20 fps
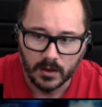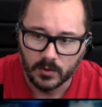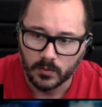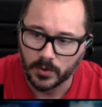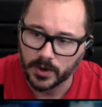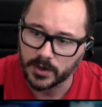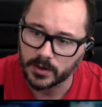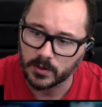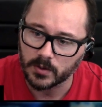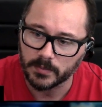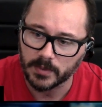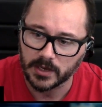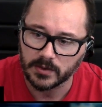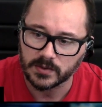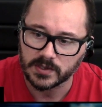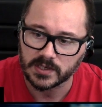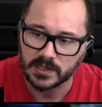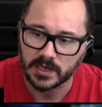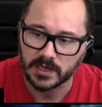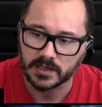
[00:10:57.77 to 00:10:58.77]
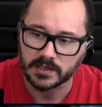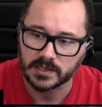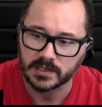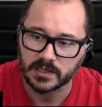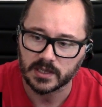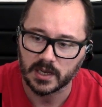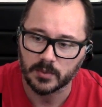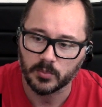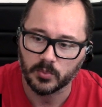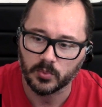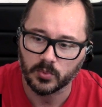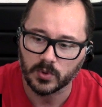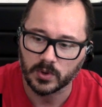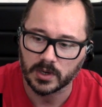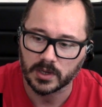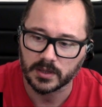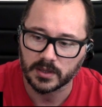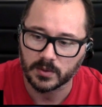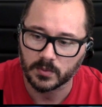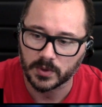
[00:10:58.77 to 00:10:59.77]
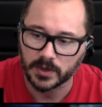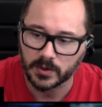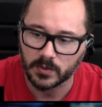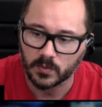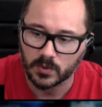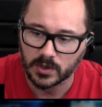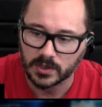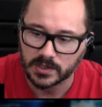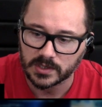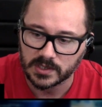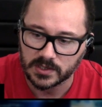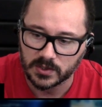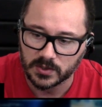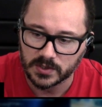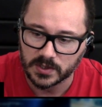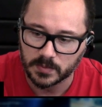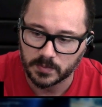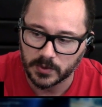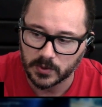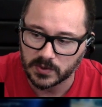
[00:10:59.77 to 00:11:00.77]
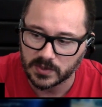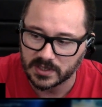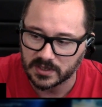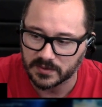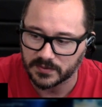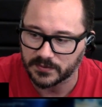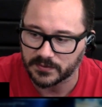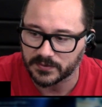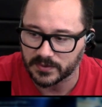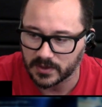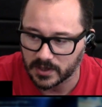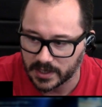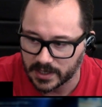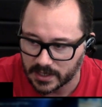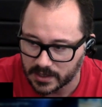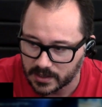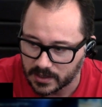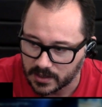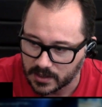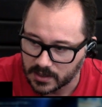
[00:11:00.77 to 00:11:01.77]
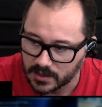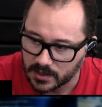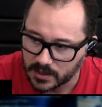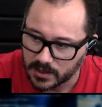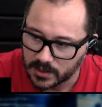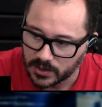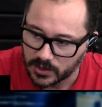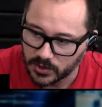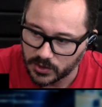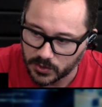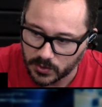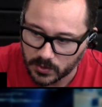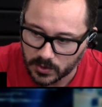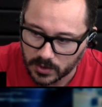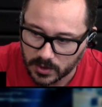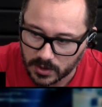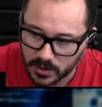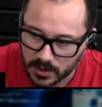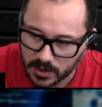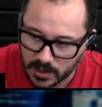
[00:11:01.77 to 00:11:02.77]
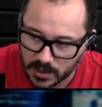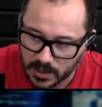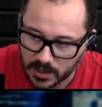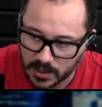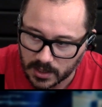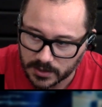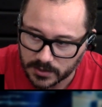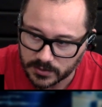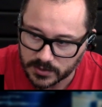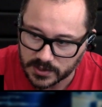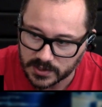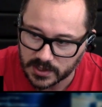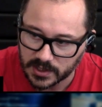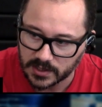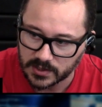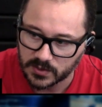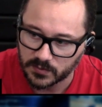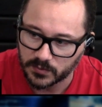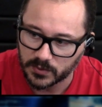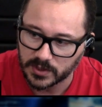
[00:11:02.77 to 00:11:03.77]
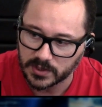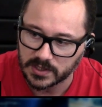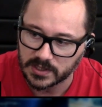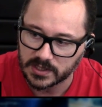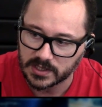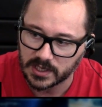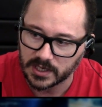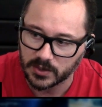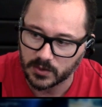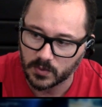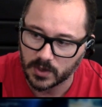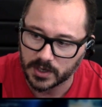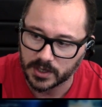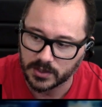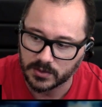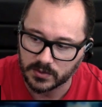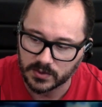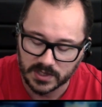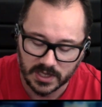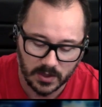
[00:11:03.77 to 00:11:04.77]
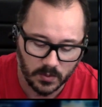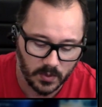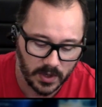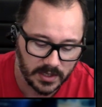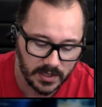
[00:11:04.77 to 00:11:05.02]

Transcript: radial menu settings type 1, the way it works is you're supposed to flick your stick. So for instance, say you want to use that